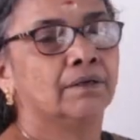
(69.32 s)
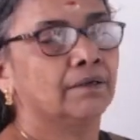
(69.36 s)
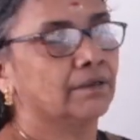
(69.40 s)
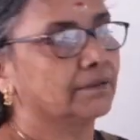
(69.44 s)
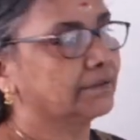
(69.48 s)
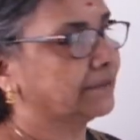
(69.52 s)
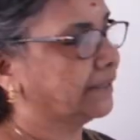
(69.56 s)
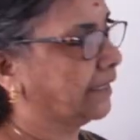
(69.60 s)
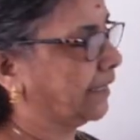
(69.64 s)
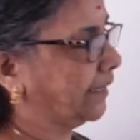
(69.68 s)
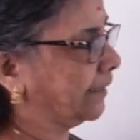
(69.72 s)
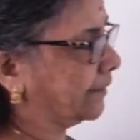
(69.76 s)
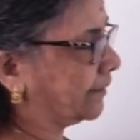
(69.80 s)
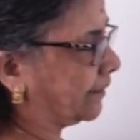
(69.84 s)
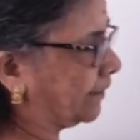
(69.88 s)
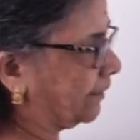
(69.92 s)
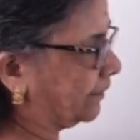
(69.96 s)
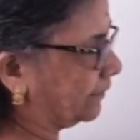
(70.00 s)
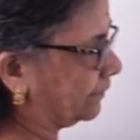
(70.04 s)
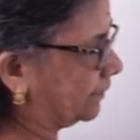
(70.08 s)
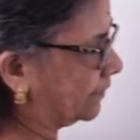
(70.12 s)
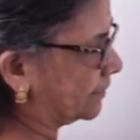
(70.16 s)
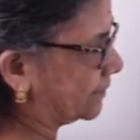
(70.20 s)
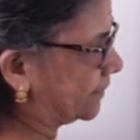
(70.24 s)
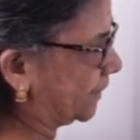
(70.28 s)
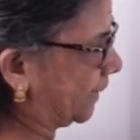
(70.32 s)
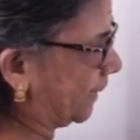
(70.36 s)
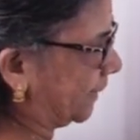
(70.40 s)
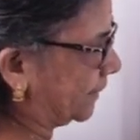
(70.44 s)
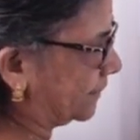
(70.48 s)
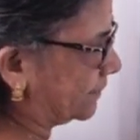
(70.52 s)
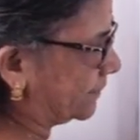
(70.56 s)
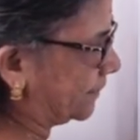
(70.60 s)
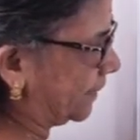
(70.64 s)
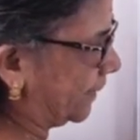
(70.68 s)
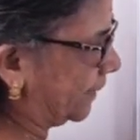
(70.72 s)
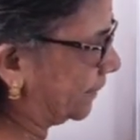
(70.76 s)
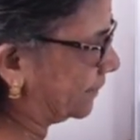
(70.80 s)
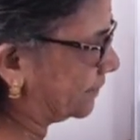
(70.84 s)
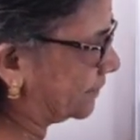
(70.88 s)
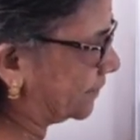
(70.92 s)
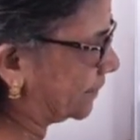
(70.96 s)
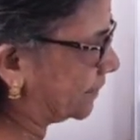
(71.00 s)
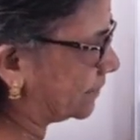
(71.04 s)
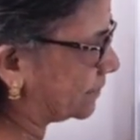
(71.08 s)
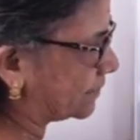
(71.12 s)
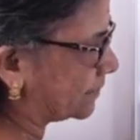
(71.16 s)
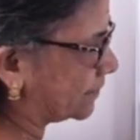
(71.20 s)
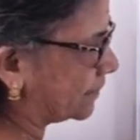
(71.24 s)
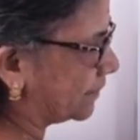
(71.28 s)
that there is
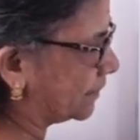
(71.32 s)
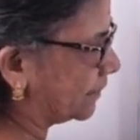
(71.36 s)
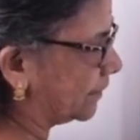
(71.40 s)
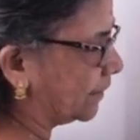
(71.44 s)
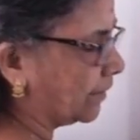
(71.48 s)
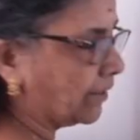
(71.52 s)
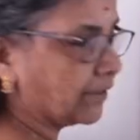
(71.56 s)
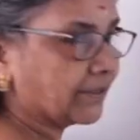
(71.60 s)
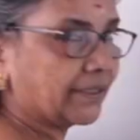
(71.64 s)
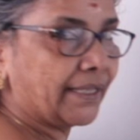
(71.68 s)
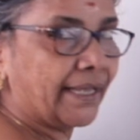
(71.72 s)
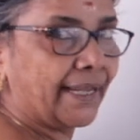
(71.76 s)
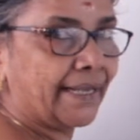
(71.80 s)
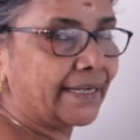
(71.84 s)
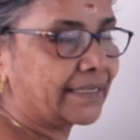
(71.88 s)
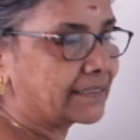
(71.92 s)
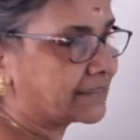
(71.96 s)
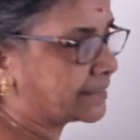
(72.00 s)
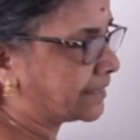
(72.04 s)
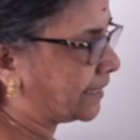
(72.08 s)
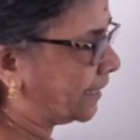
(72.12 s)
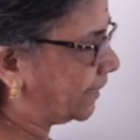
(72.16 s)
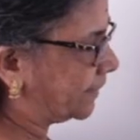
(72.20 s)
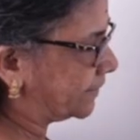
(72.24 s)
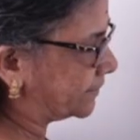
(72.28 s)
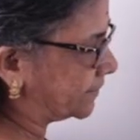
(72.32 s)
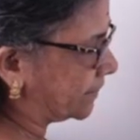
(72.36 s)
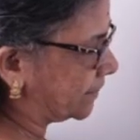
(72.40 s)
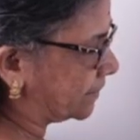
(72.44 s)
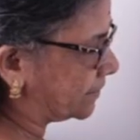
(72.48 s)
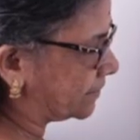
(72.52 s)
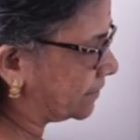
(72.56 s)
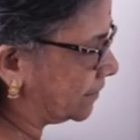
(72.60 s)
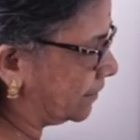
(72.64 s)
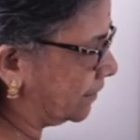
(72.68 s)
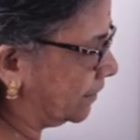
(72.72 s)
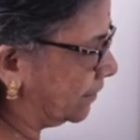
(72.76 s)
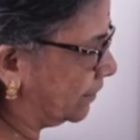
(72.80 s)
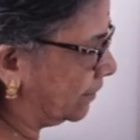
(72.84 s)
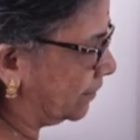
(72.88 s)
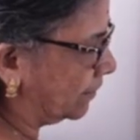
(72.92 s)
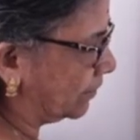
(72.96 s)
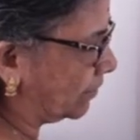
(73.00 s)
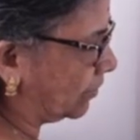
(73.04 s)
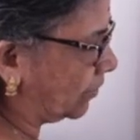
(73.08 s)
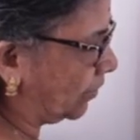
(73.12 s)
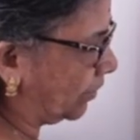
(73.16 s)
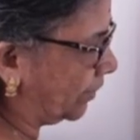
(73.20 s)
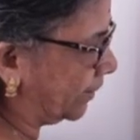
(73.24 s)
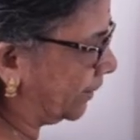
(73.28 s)
x-axis. On the x-axis
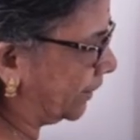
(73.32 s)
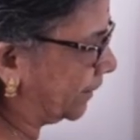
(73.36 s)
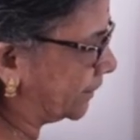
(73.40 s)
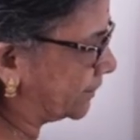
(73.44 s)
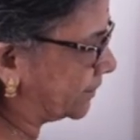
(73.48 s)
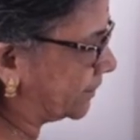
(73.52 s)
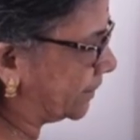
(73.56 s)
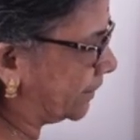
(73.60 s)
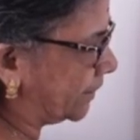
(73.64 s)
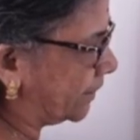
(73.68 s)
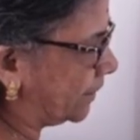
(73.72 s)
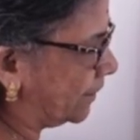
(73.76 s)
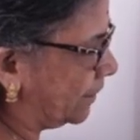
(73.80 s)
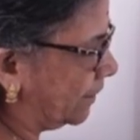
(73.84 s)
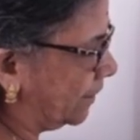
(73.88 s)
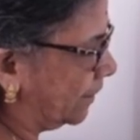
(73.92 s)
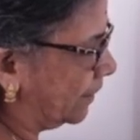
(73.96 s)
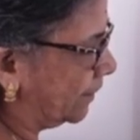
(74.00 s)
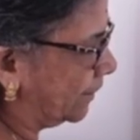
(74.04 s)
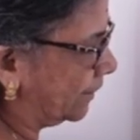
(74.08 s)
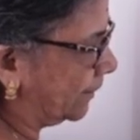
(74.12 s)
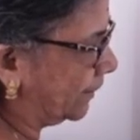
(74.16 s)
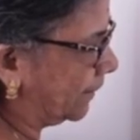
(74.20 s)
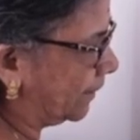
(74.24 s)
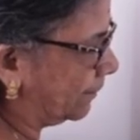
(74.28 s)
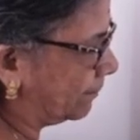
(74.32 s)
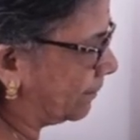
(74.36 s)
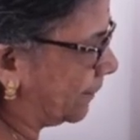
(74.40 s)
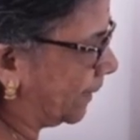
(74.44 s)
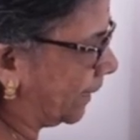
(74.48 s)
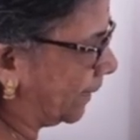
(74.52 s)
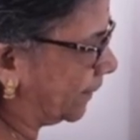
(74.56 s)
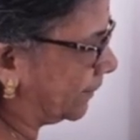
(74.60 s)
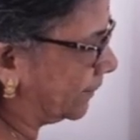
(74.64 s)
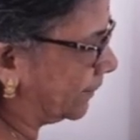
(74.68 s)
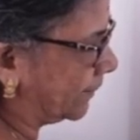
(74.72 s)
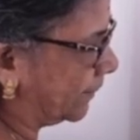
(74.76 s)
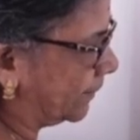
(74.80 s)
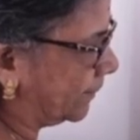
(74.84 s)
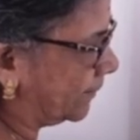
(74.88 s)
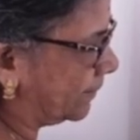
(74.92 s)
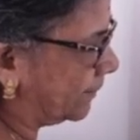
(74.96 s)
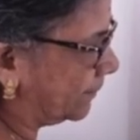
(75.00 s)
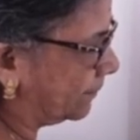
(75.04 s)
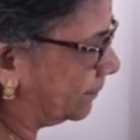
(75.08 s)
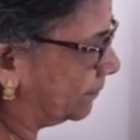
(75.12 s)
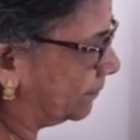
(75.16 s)
quantity demanded